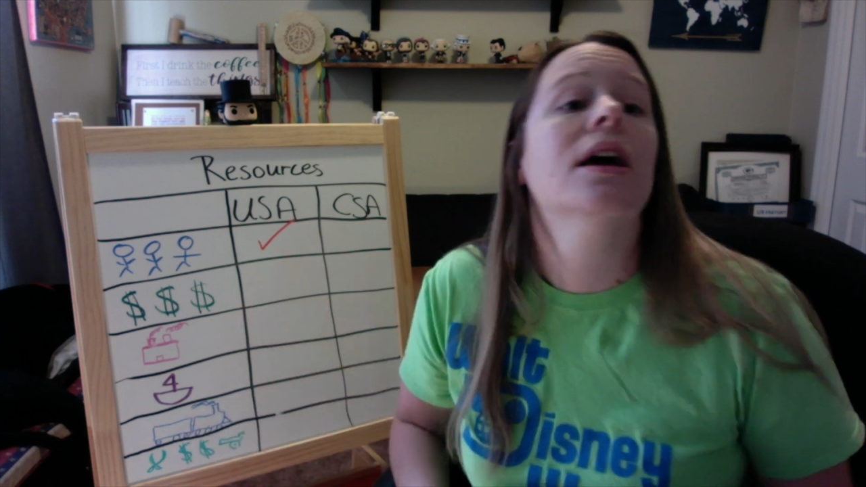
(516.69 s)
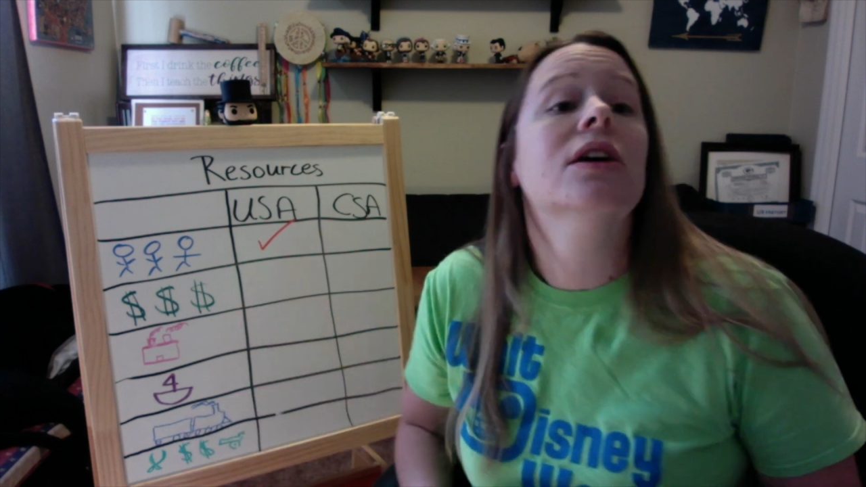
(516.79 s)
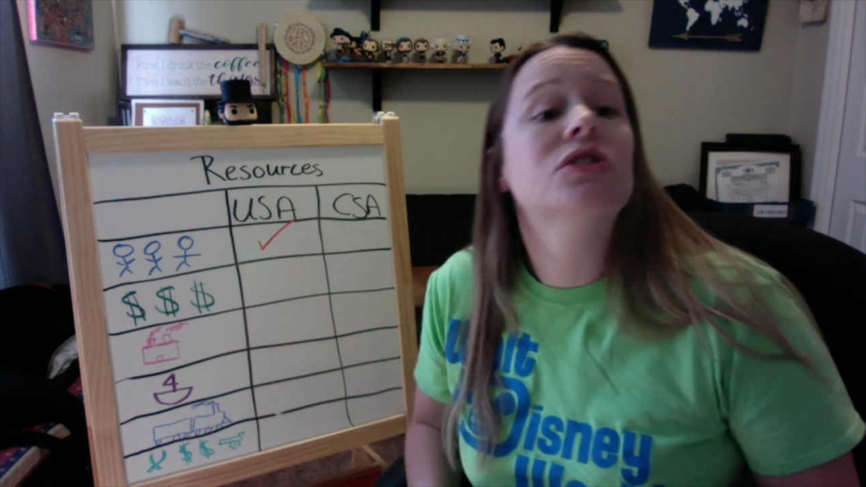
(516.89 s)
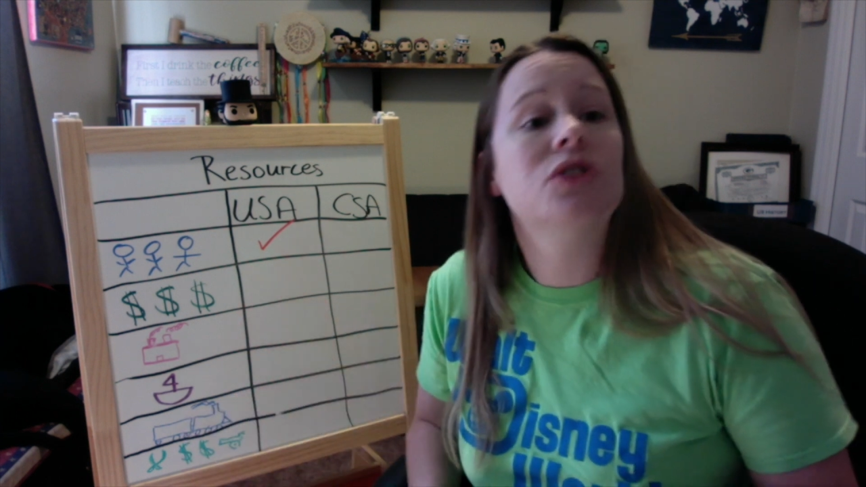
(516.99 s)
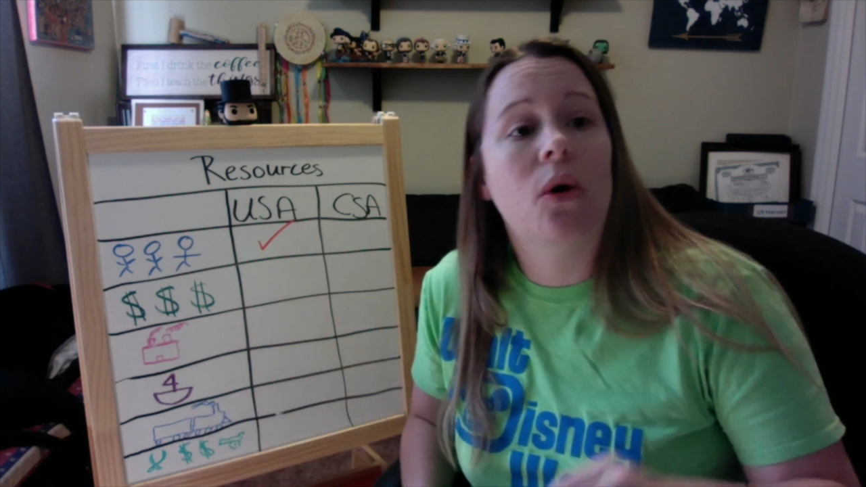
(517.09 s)

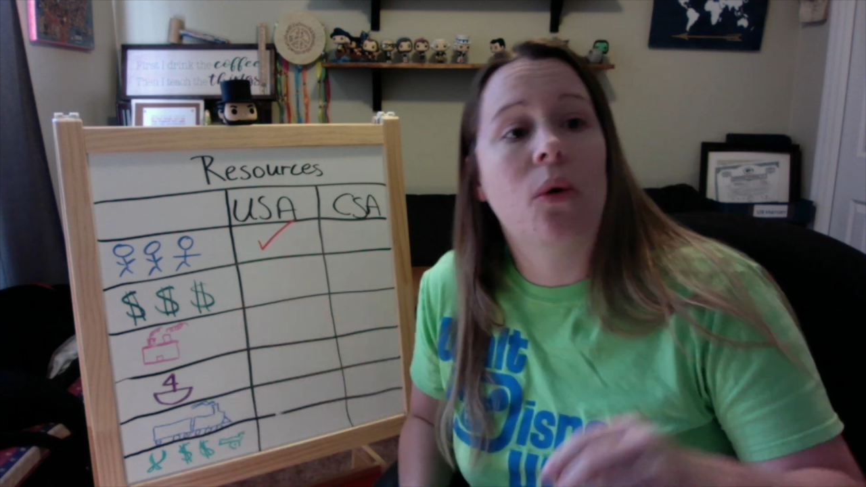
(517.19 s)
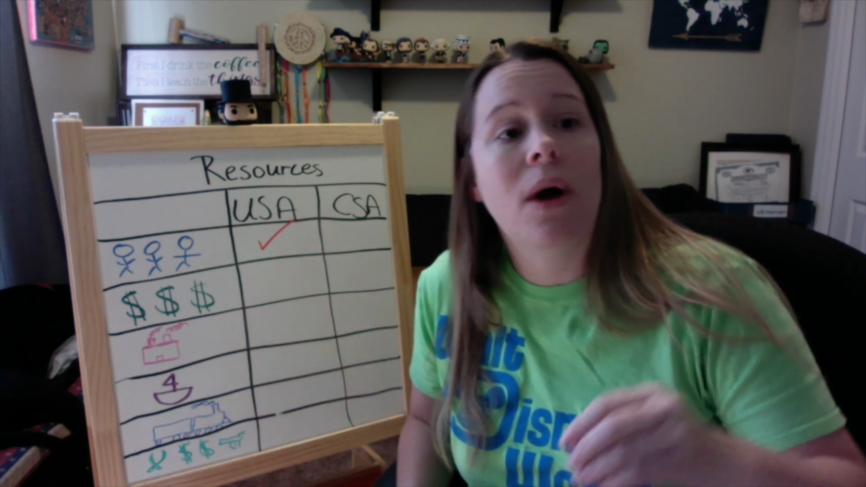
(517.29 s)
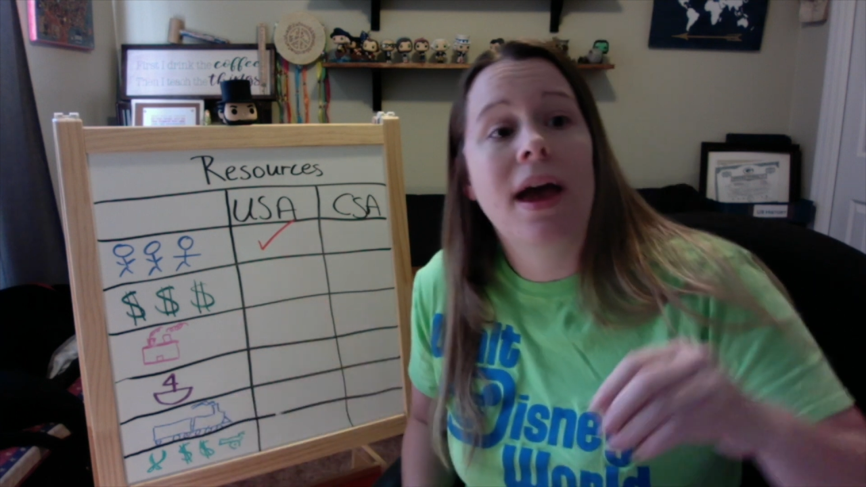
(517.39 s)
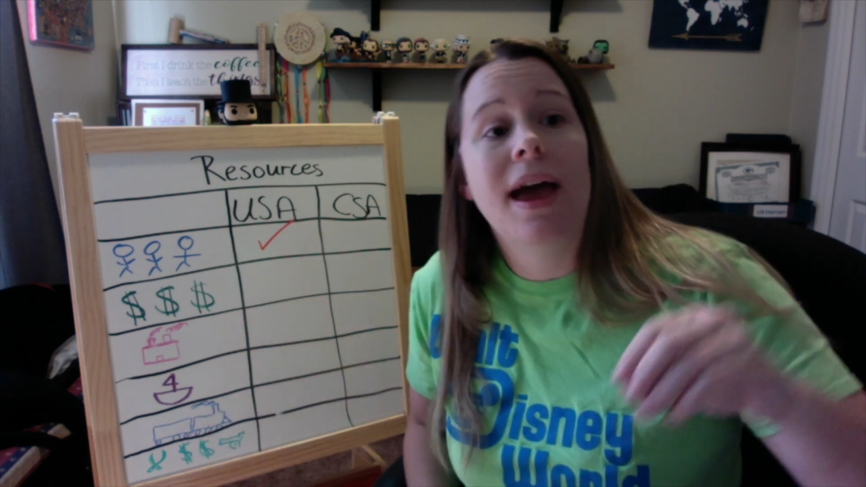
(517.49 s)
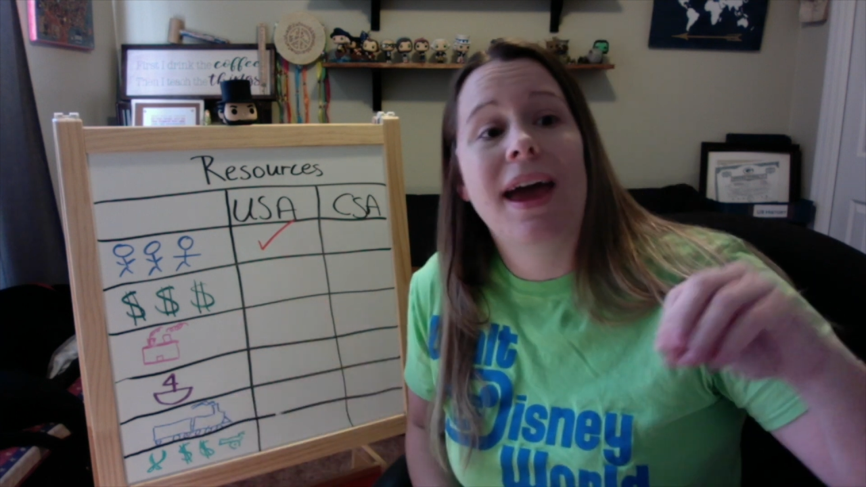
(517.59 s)
So
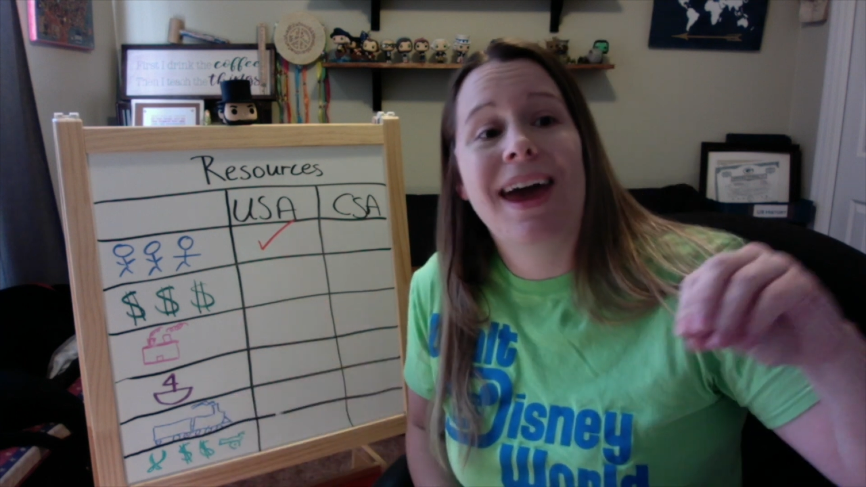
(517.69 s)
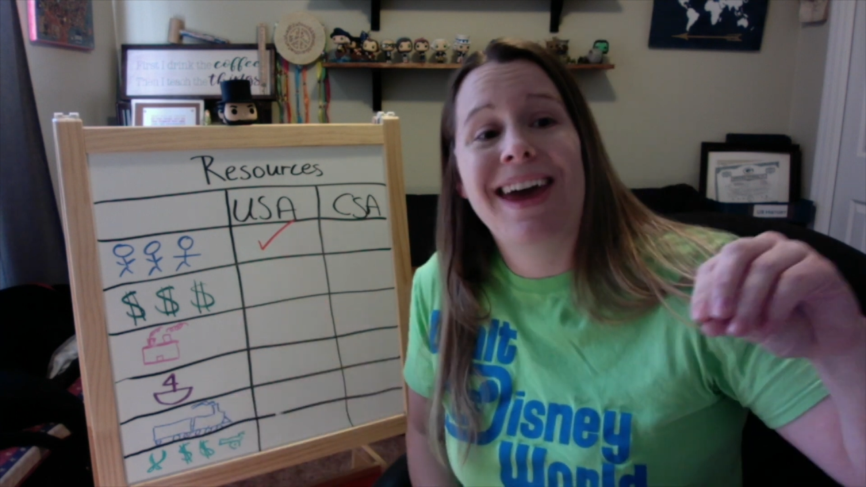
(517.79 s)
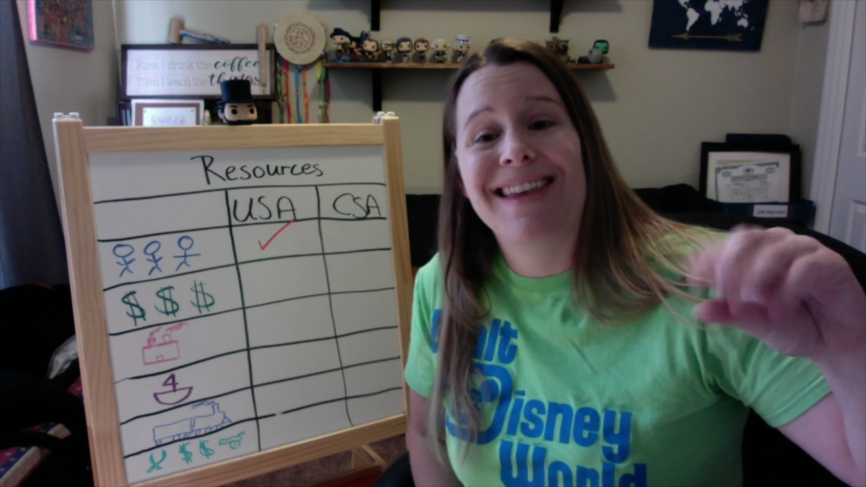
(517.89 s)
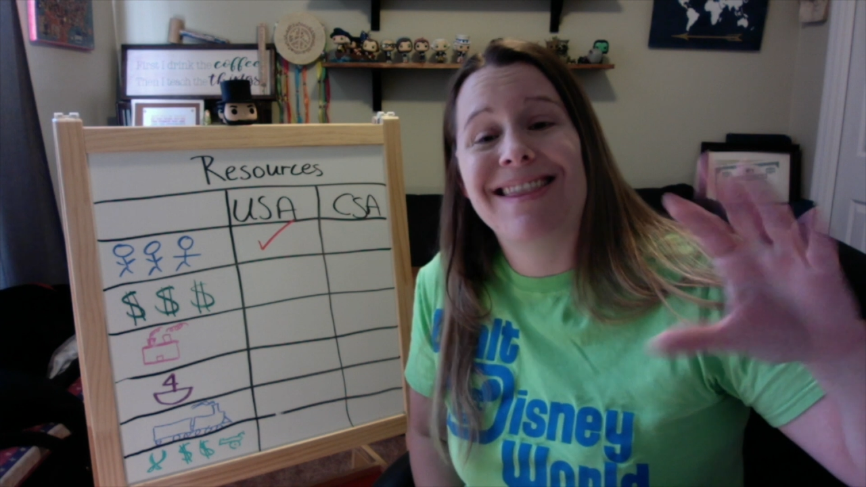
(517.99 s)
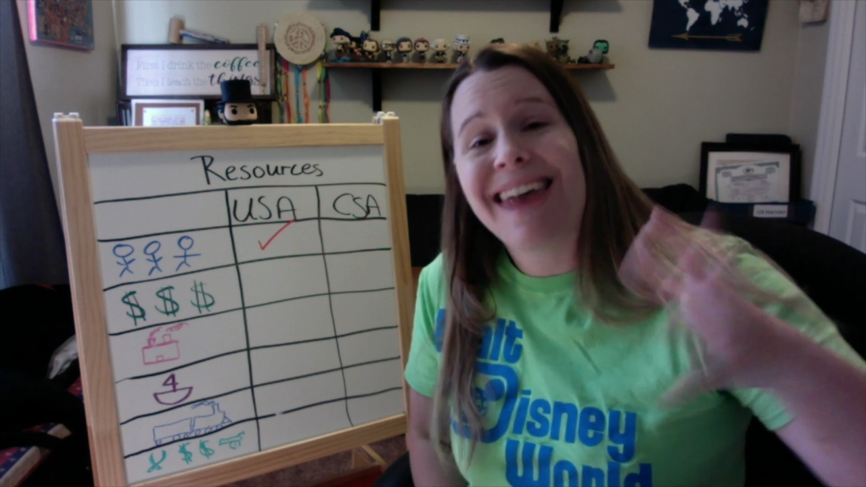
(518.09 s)
in